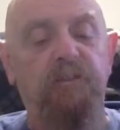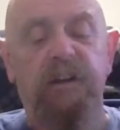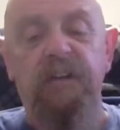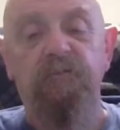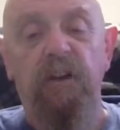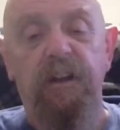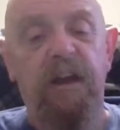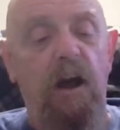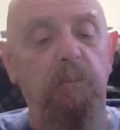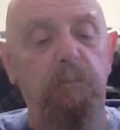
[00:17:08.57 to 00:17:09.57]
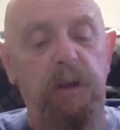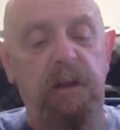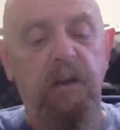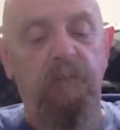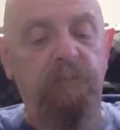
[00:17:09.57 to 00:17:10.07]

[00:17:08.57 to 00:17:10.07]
she can really help me.